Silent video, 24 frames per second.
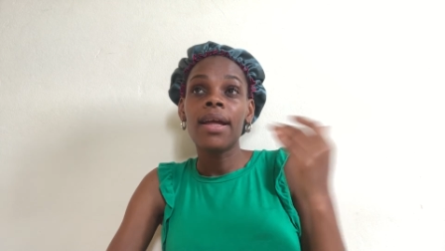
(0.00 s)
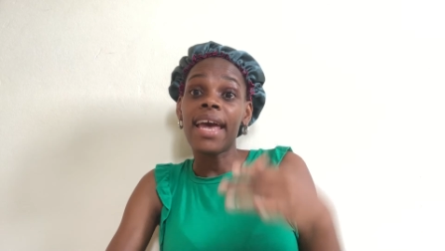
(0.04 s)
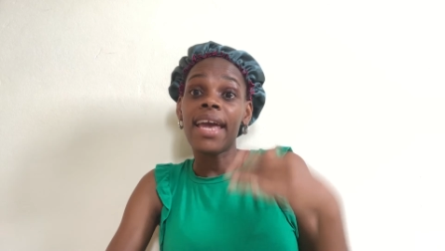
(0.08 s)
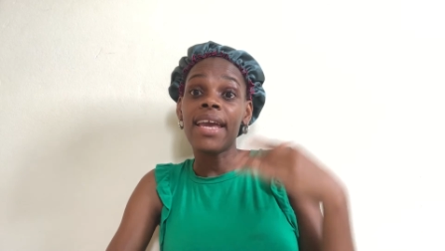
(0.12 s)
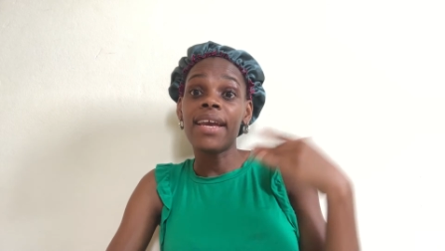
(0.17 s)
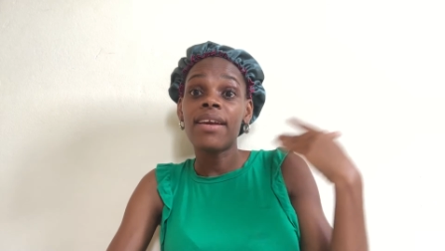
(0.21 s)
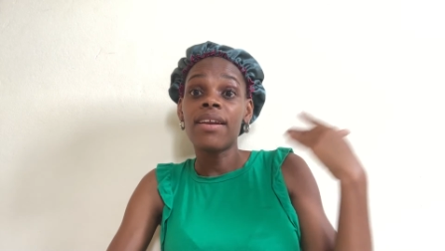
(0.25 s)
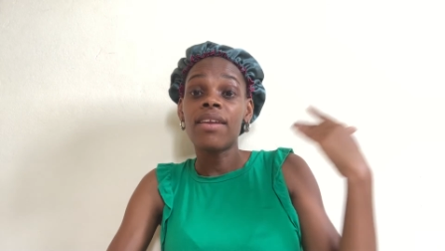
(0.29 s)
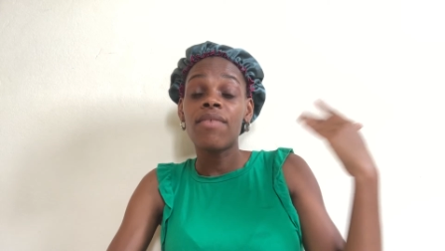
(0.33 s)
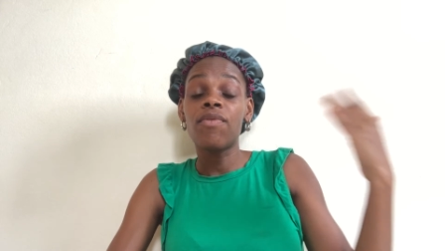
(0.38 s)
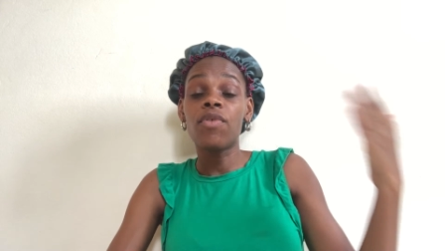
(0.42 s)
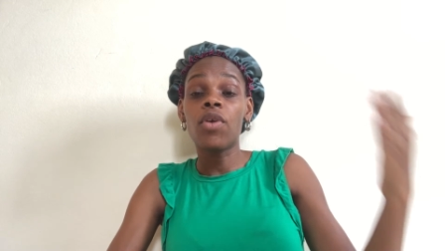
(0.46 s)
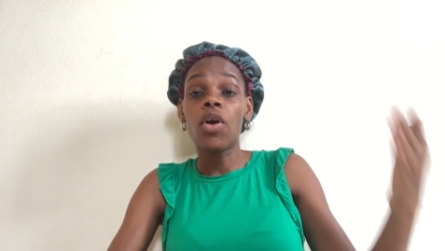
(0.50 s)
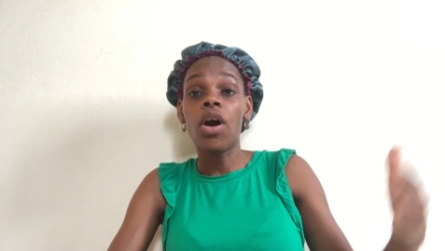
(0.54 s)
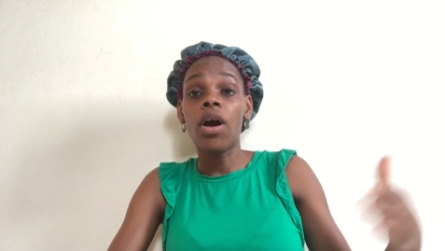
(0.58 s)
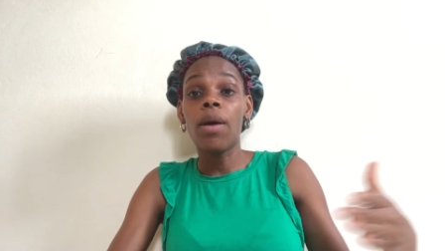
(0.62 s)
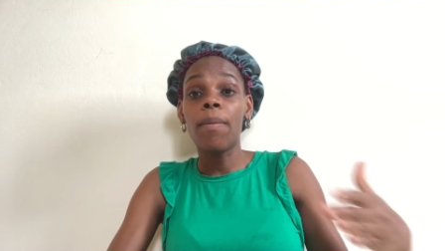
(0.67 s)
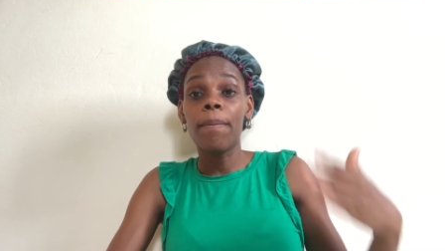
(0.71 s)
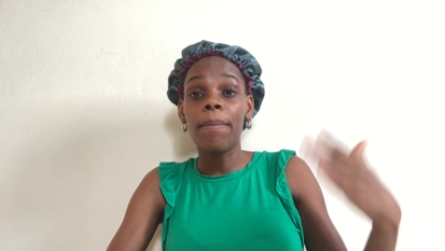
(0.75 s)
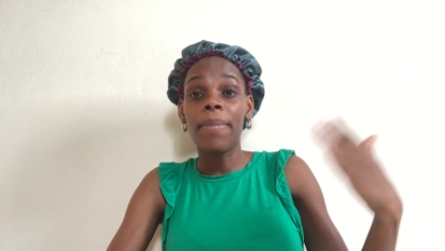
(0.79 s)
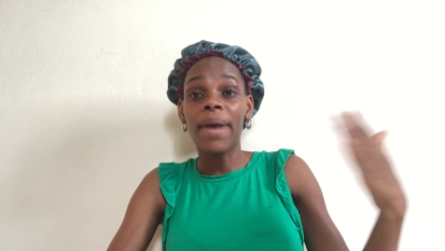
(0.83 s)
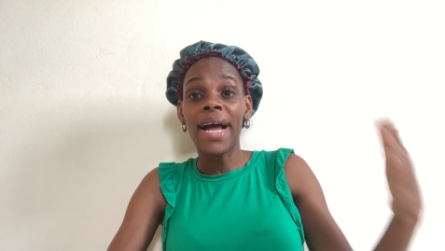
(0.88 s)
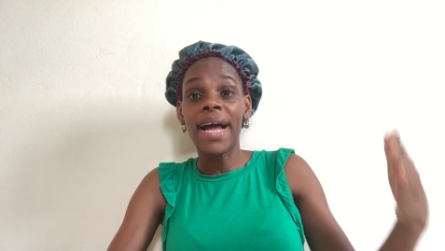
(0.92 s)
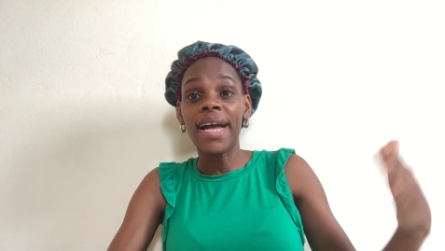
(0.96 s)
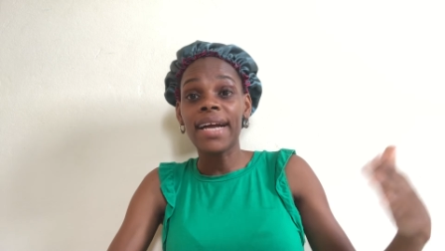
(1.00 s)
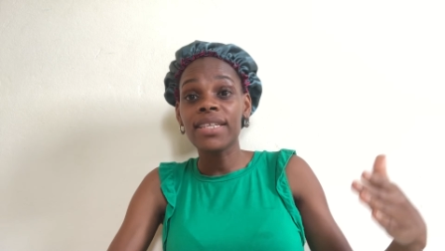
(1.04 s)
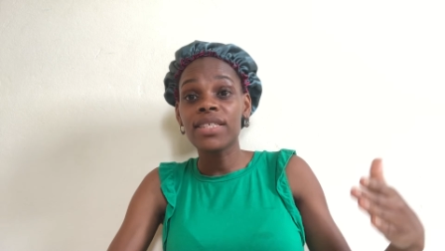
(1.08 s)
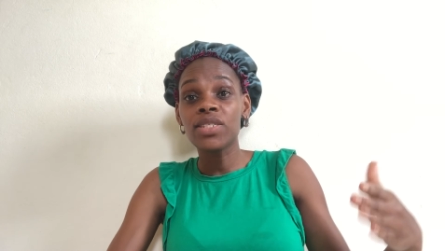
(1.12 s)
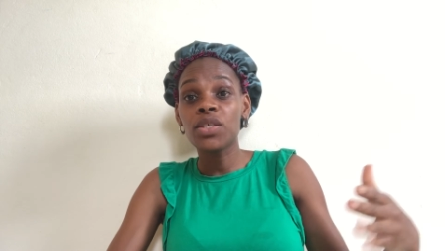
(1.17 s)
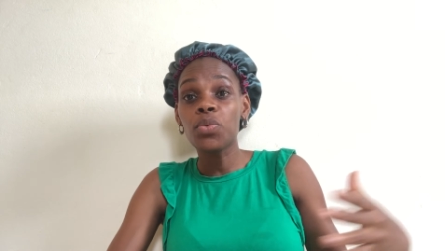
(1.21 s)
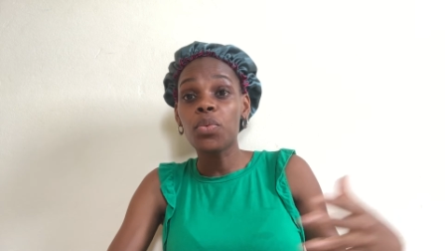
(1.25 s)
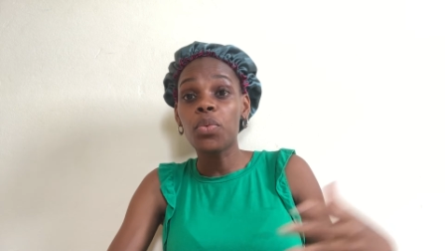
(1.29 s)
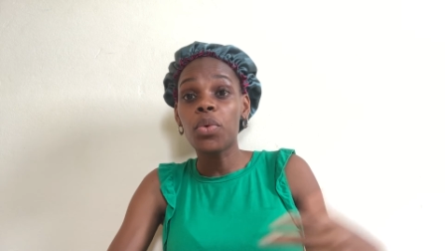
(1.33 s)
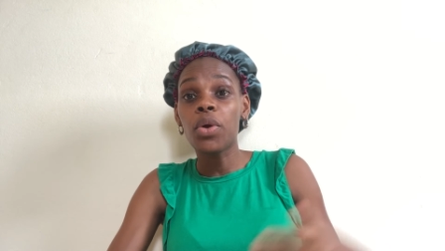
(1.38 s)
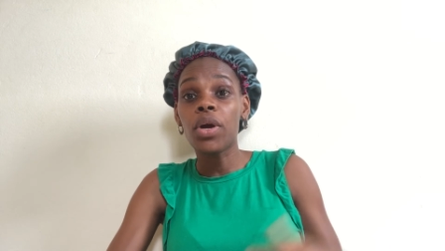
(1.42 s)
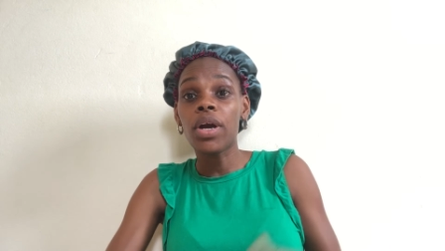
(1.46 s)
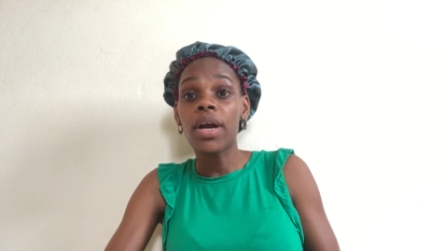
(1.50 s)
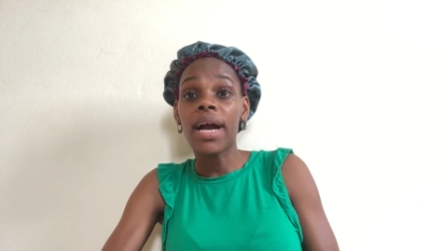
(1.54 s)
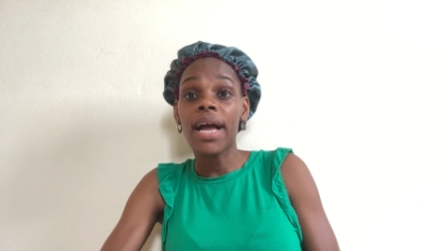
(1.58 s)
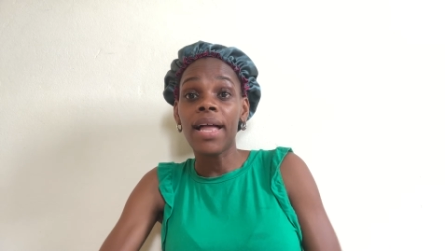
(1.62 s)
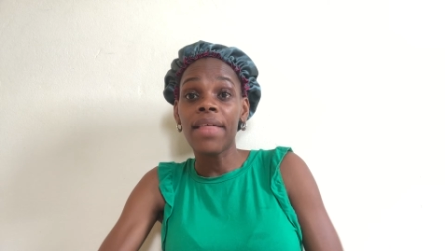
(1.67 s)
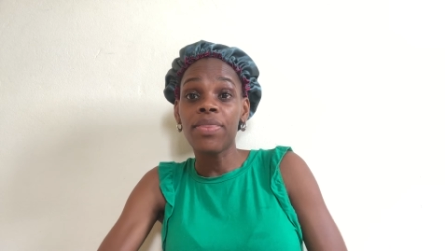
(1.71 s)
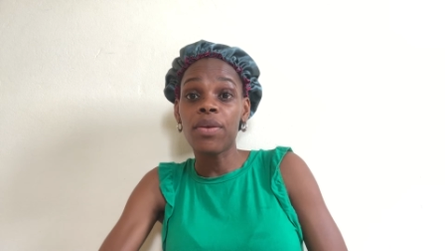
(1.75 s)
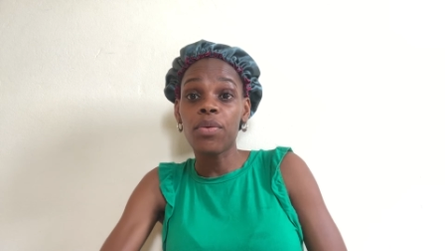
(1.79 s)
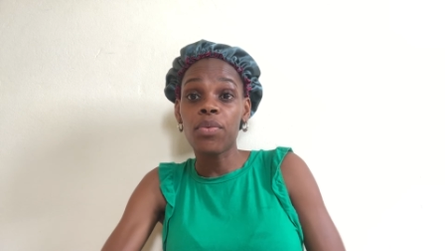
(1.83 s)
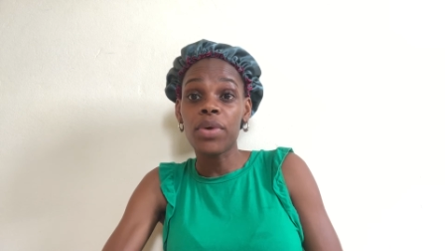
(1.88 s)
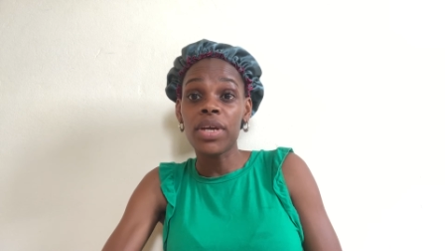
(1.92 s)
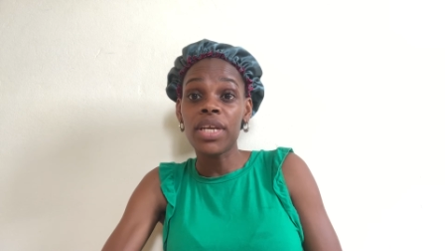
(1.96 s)
I could have gone back to work
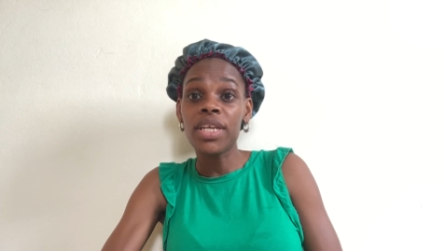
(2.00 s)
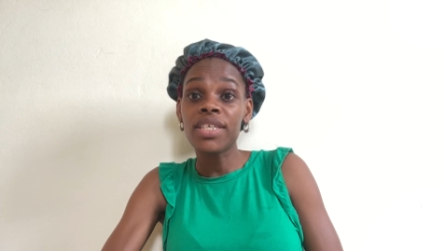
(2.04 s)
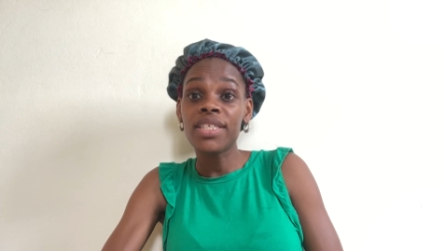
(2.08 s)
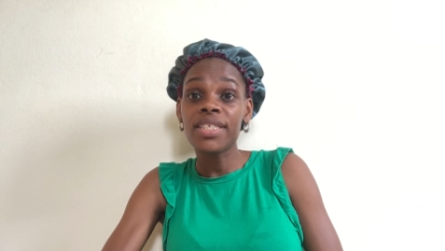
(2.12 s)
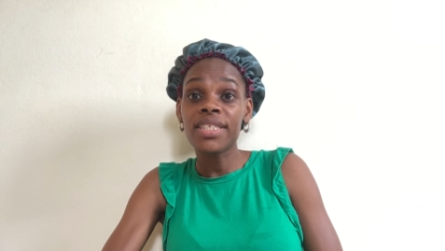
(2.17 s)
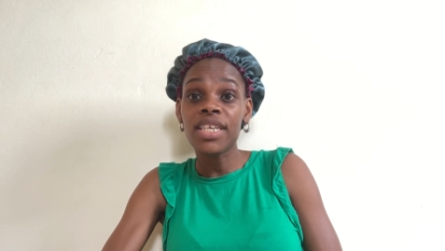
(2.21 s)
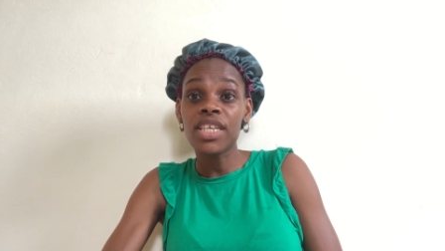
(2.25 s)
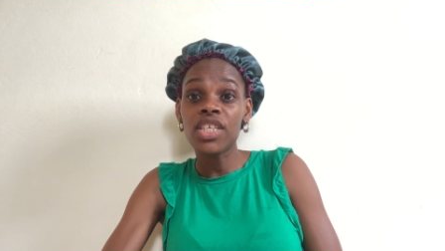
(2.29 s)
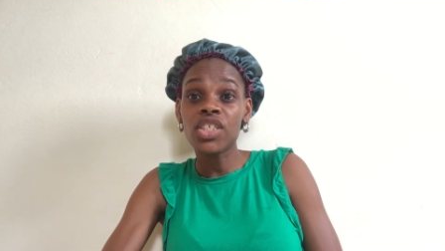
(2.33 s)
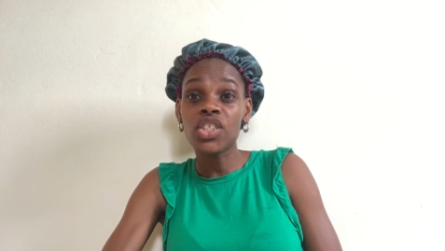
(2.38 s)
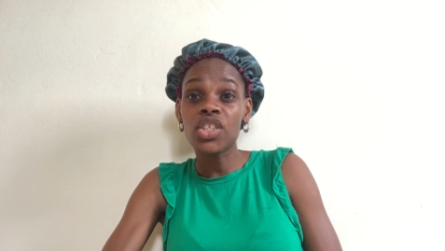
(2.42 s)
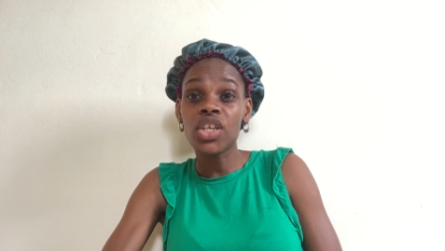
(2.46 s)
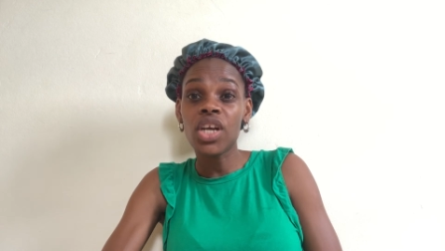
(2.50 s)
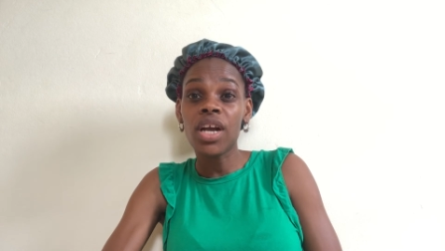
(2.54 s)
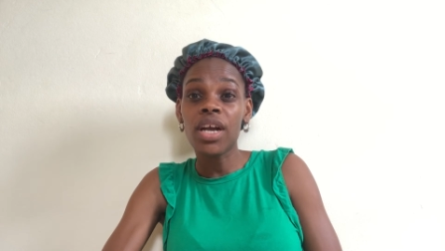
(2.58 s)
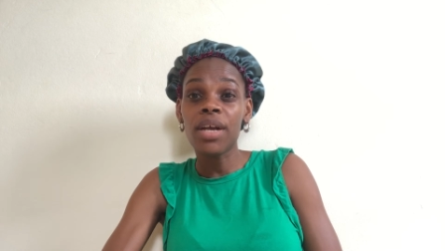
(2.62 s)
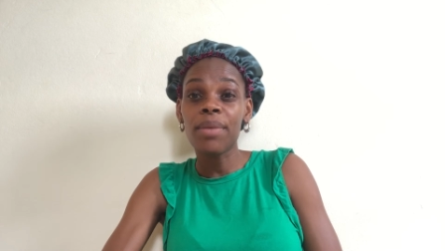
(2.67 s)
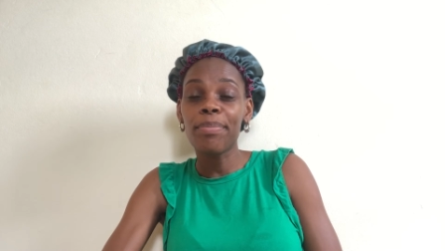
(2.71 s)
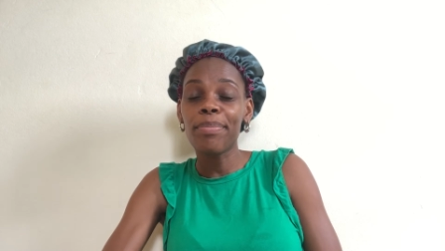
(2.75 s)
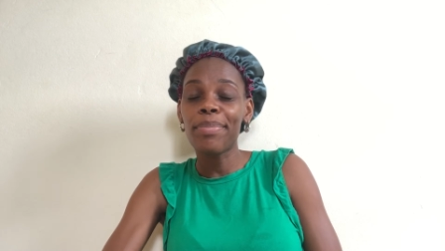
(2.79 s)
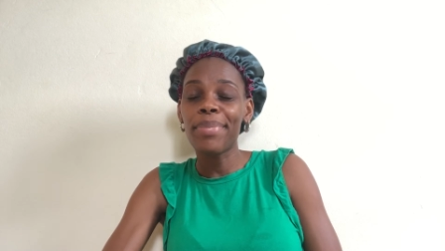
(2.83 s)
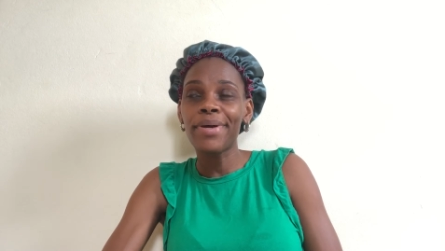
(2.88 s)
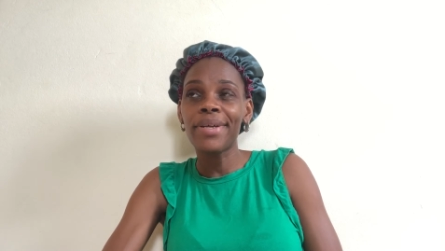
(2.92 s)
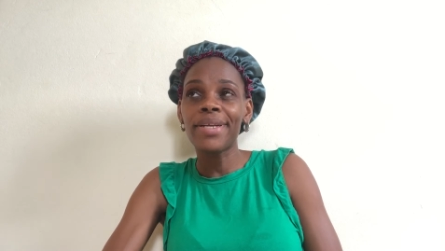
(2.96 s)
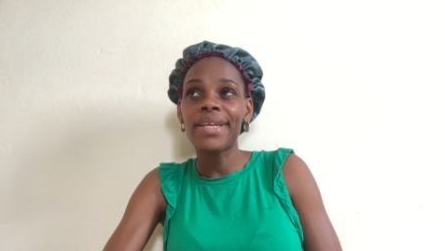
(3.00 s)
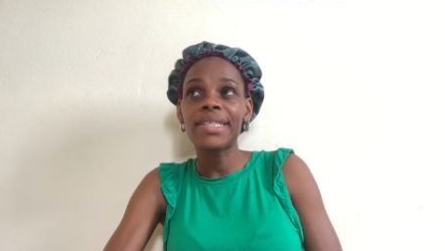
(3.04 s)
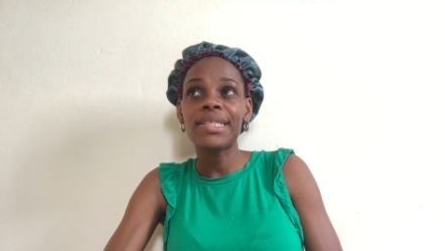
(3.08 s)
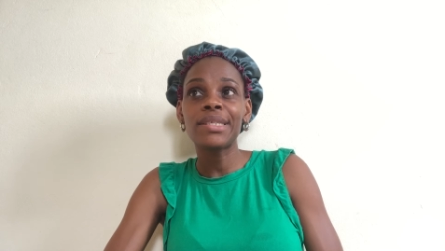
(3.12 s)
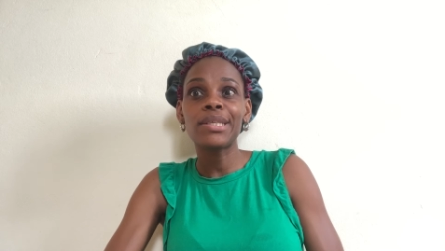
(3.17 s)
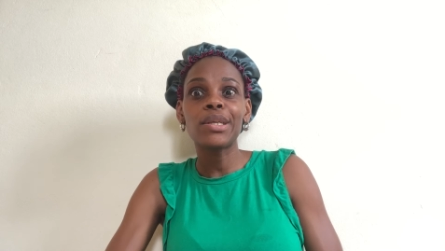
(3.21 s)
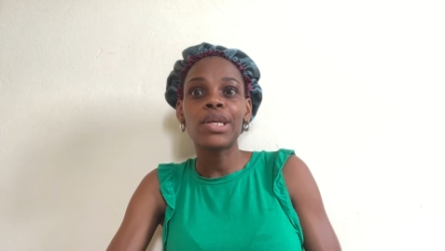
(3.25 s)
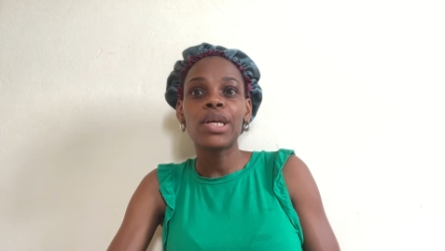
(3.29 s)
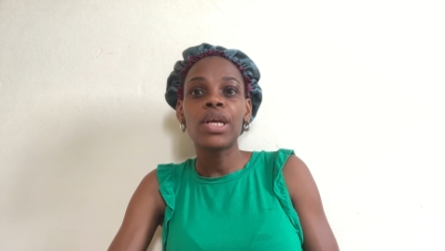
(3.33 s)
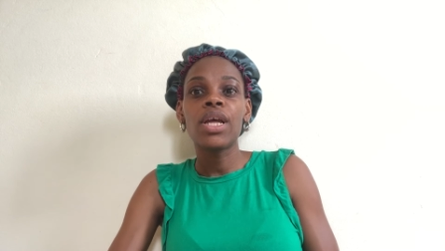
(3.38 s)
at the radio station, but